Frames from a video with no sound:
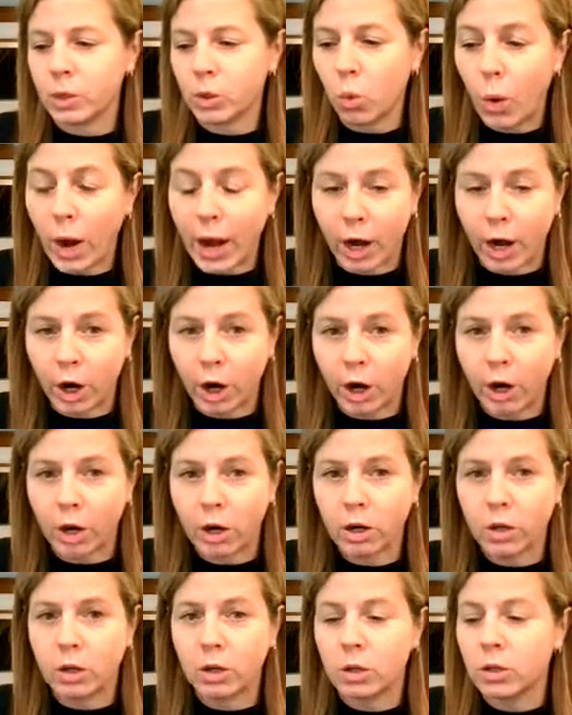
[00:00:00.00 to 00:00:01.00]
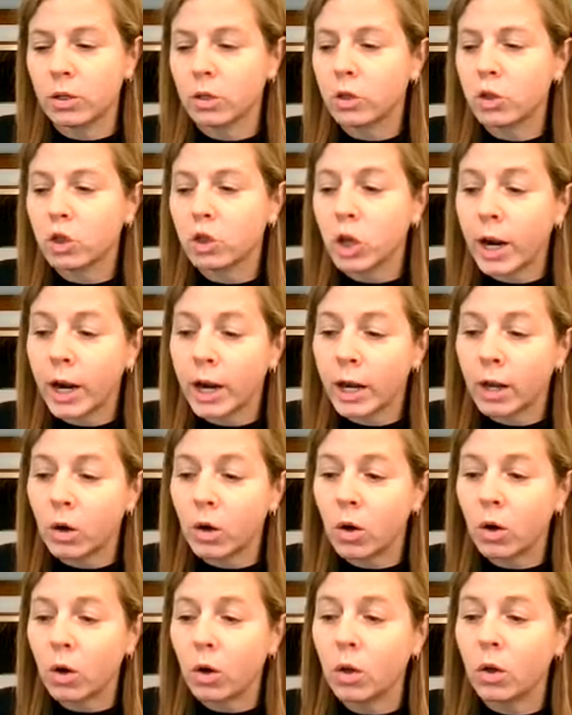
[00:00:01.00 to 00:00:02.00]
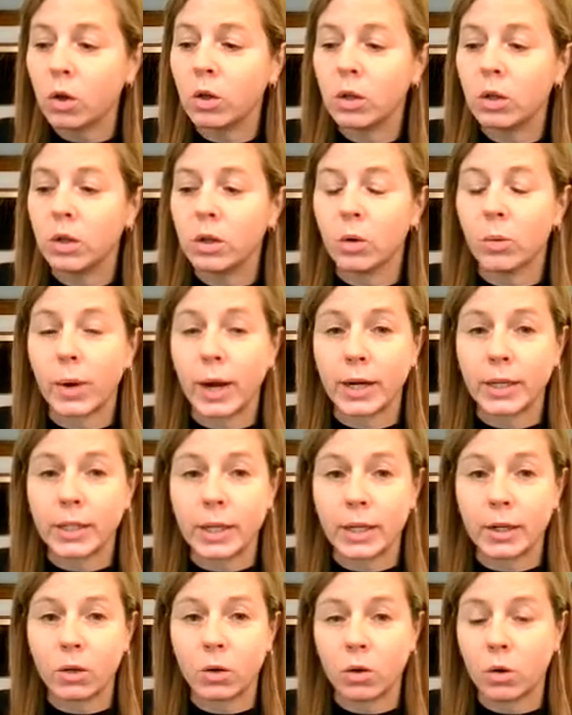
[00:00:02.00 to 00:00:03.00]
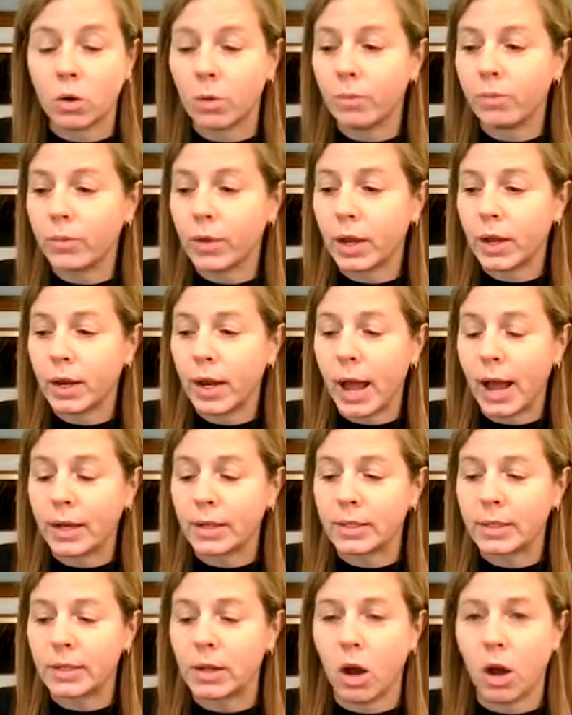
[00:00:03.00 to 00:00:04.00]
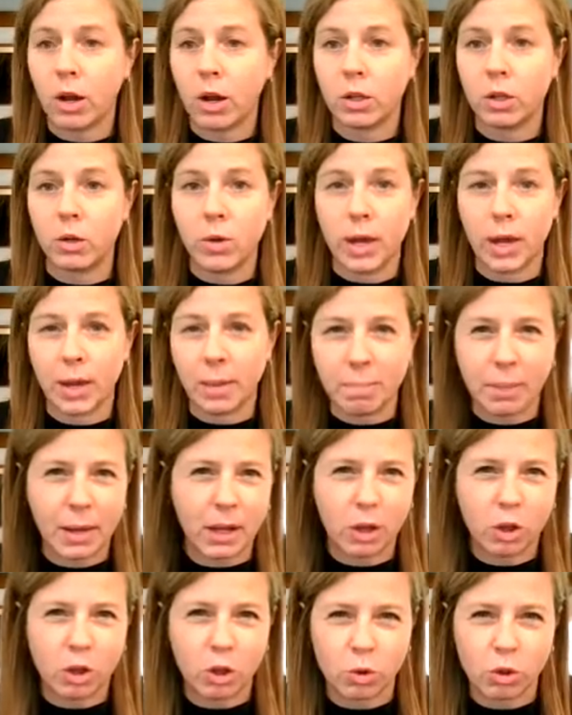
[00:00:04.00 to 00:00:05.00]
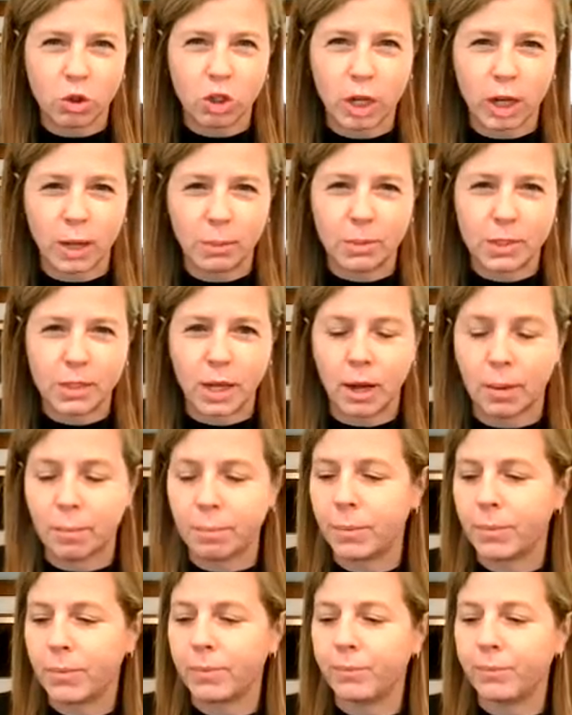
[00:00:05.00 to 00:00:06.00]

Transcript: square, triangle, rectangle, and hexagon. You can't pick those shapes up,